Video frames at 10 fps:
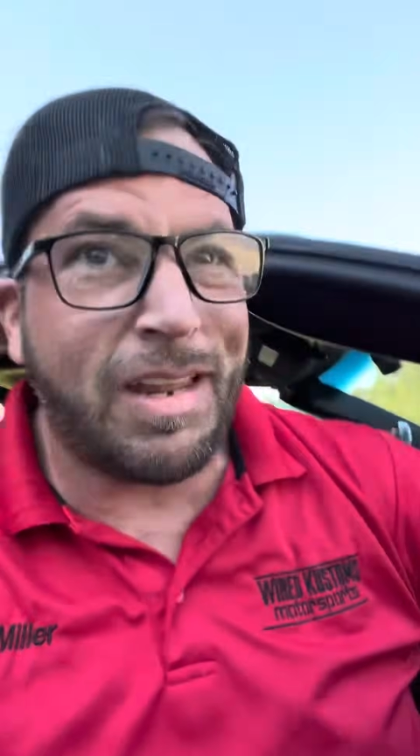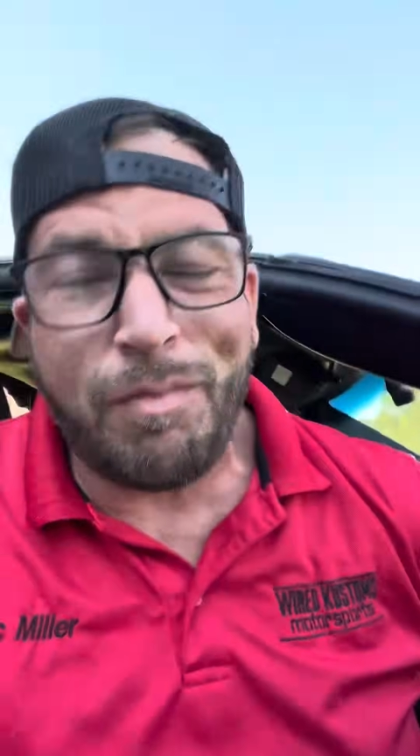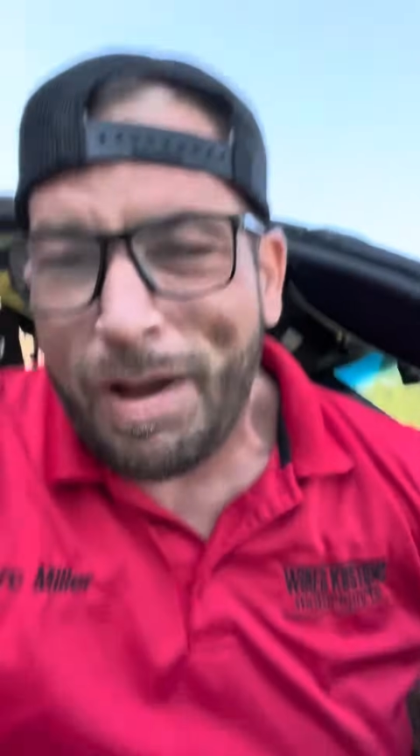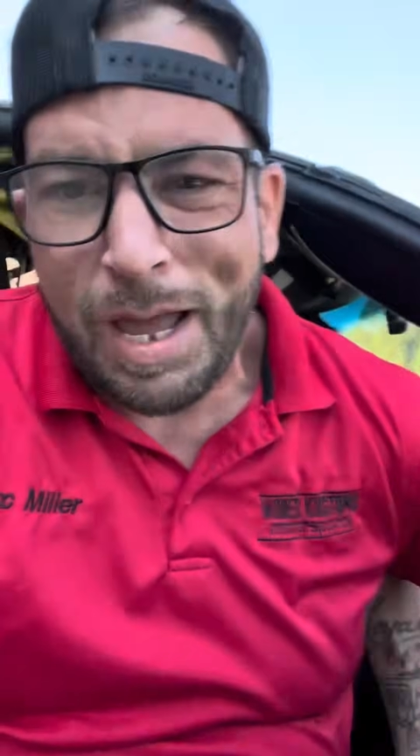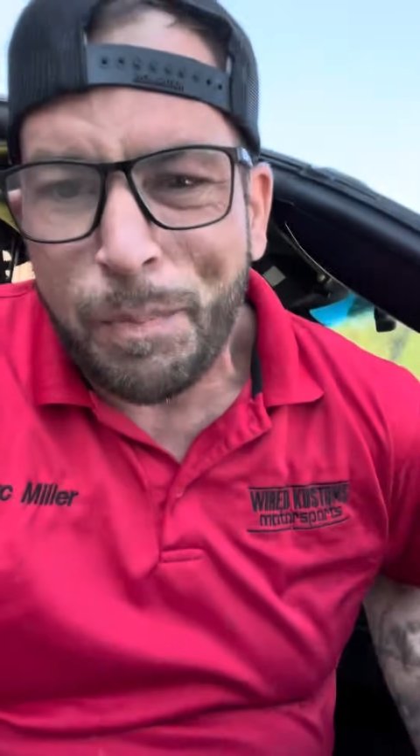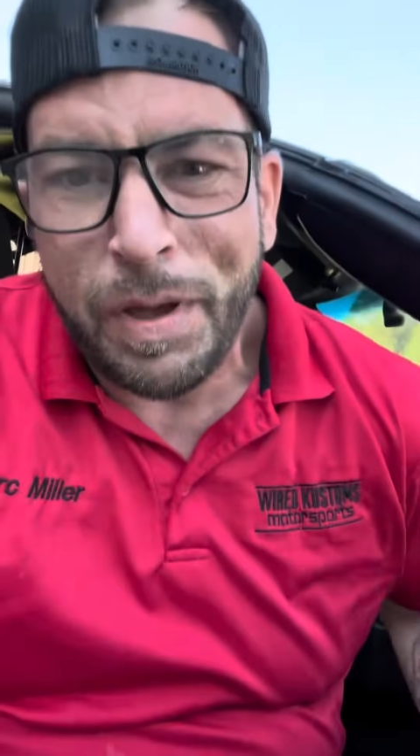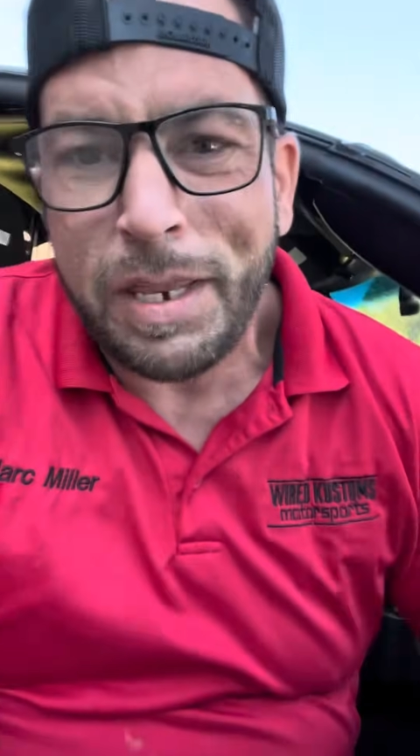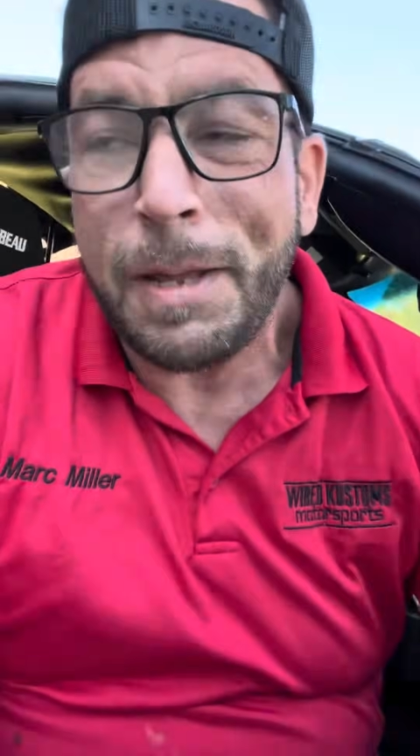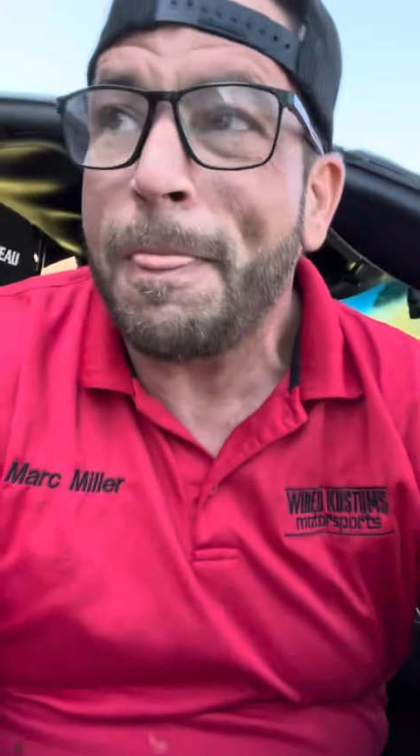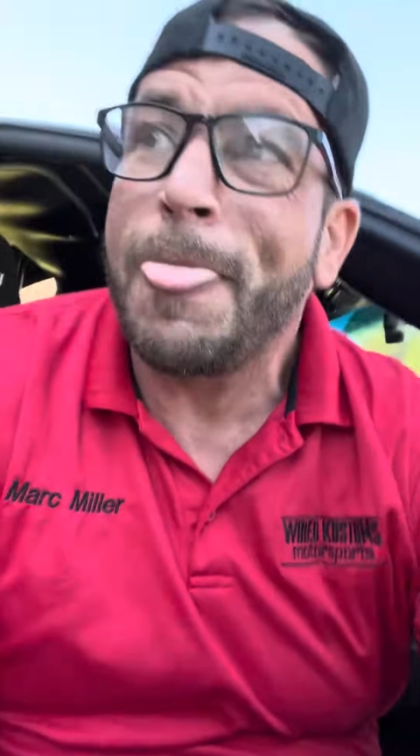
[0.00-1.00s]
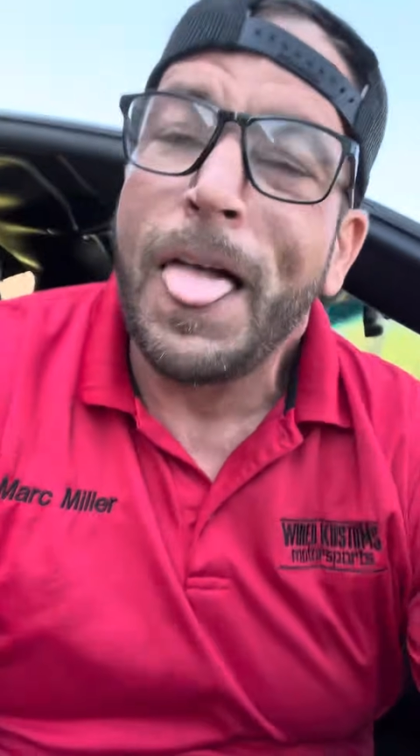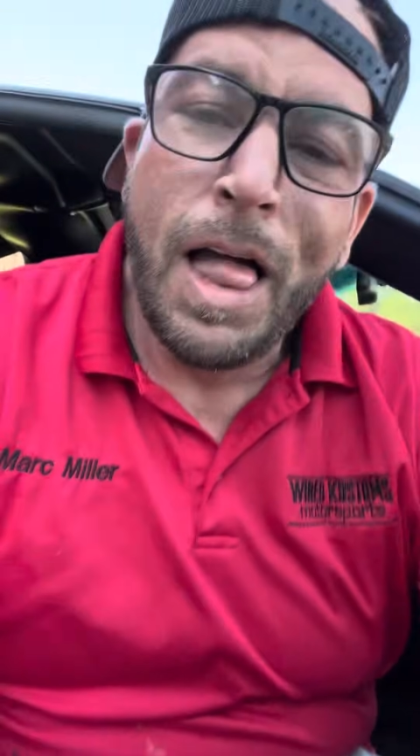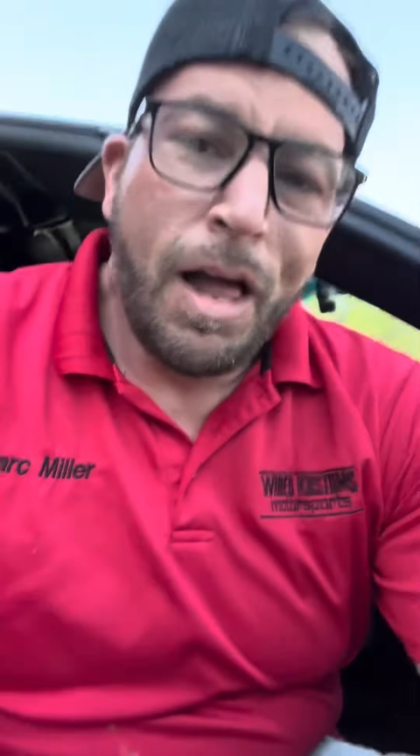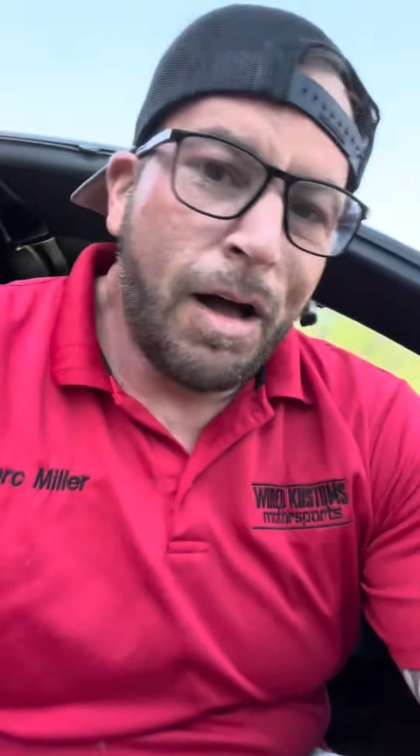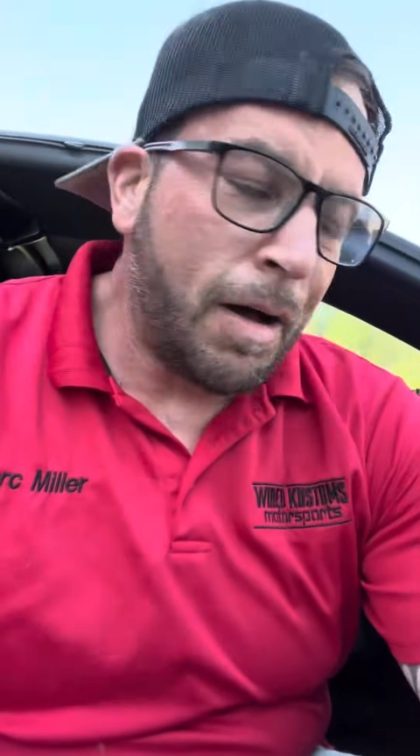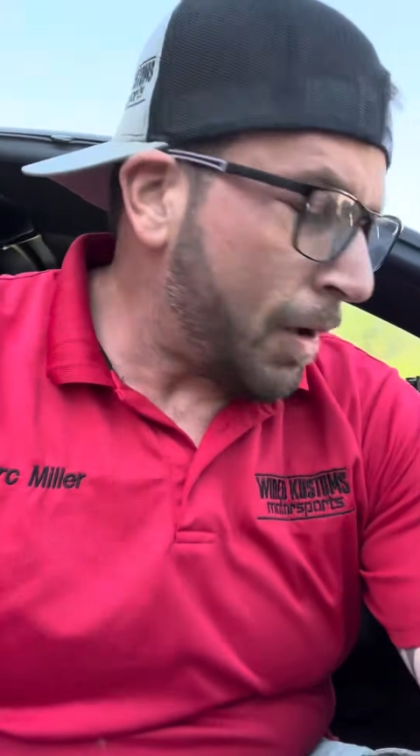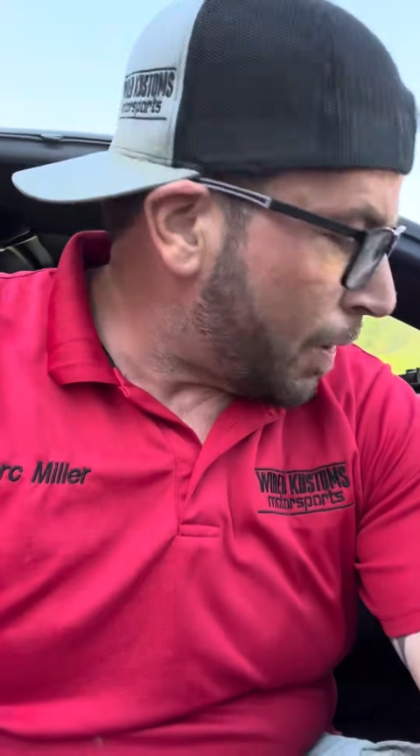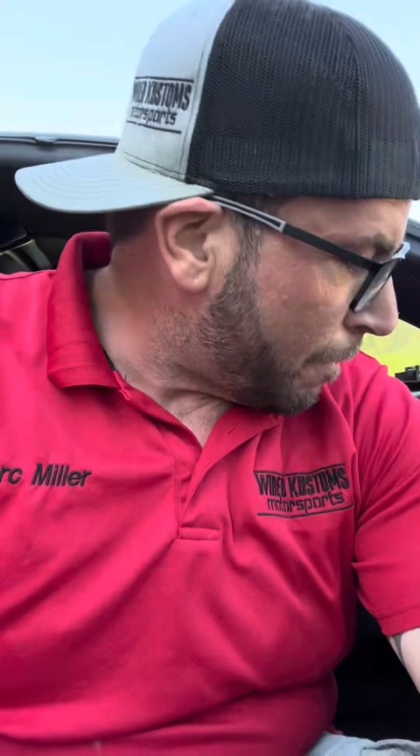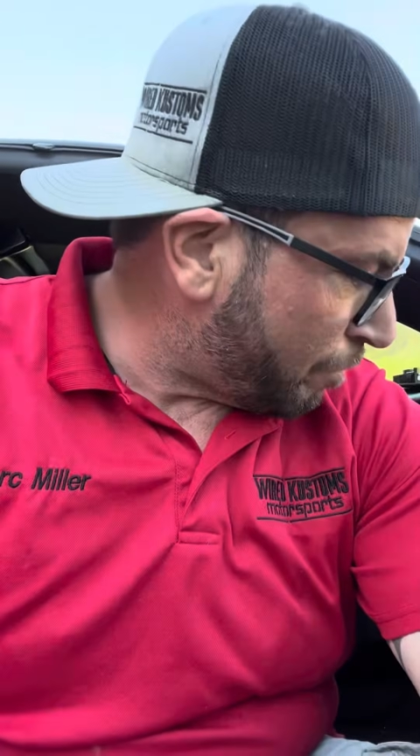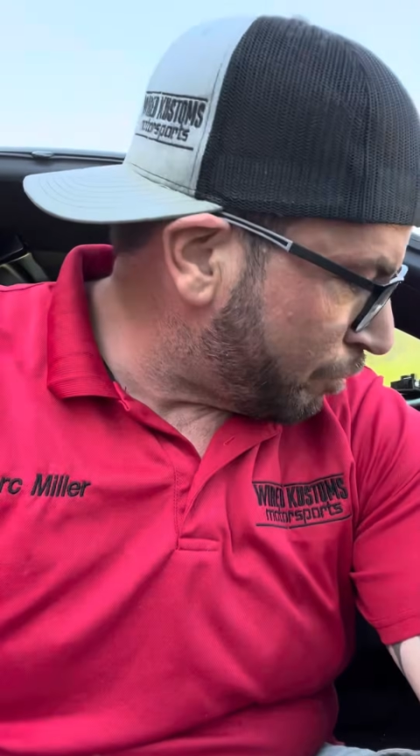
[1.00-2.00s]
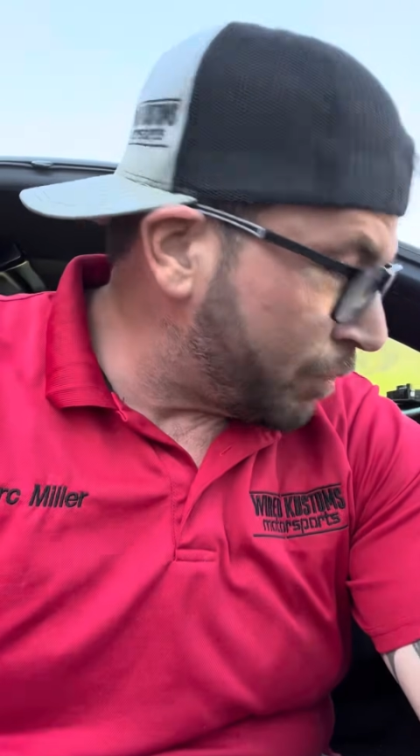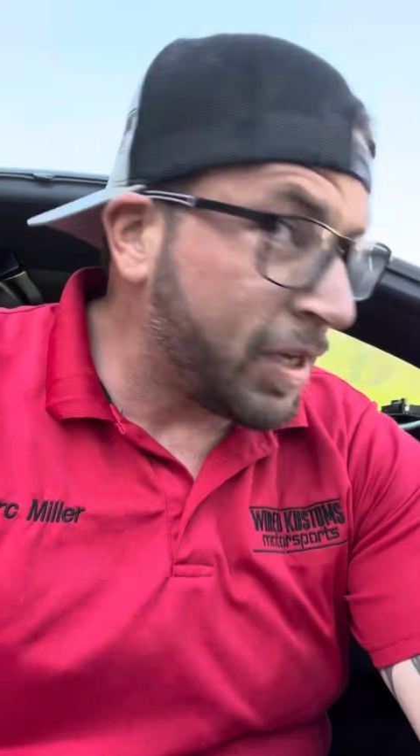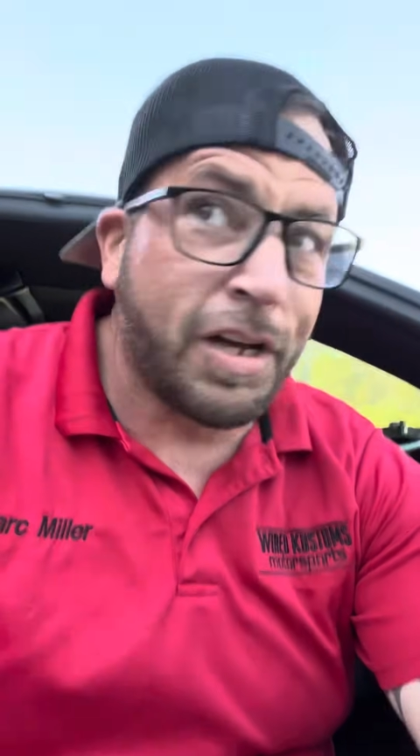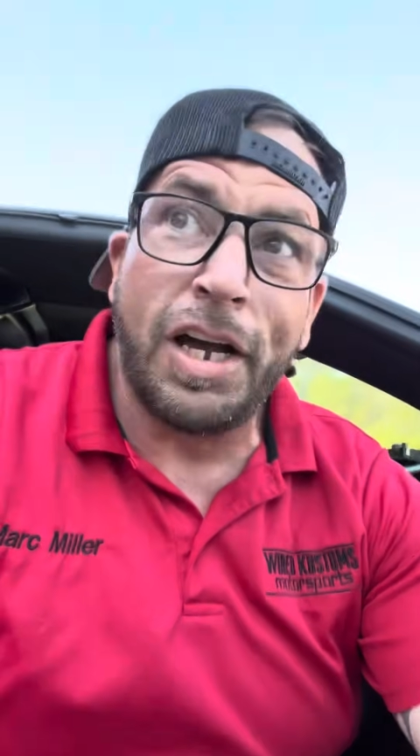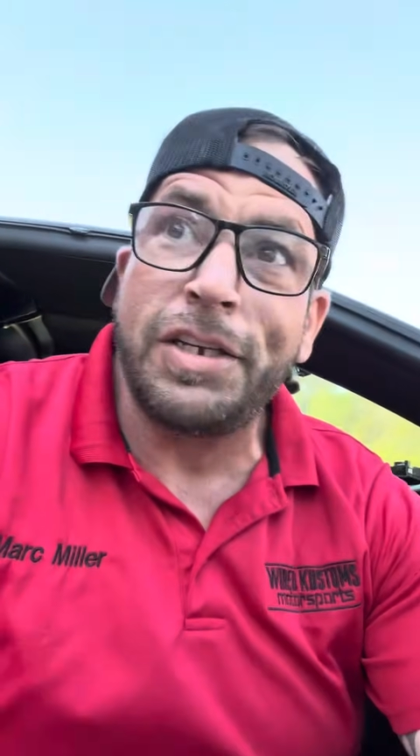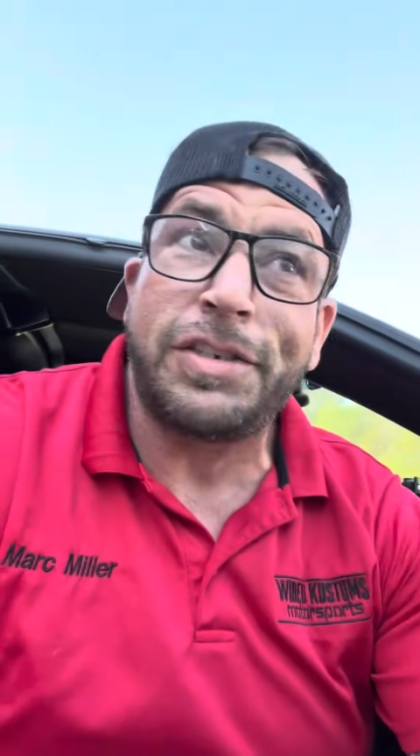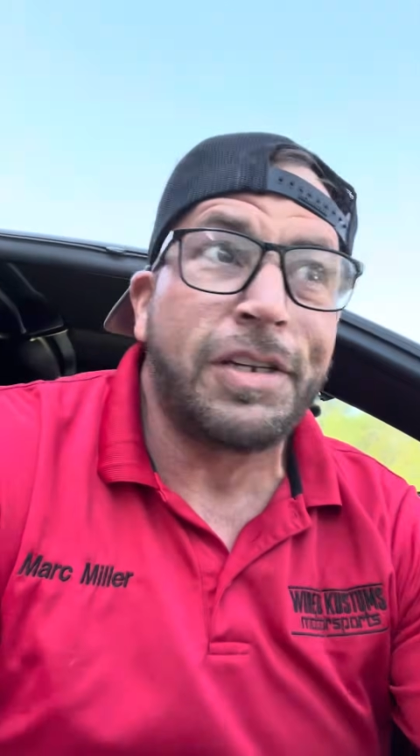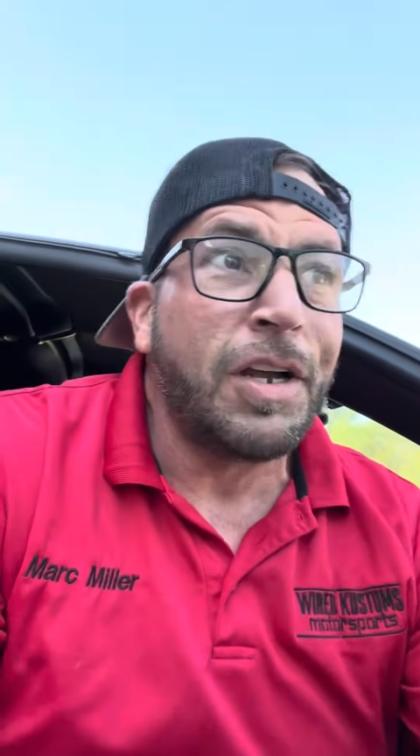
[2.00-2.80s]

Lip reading: in my opinion, because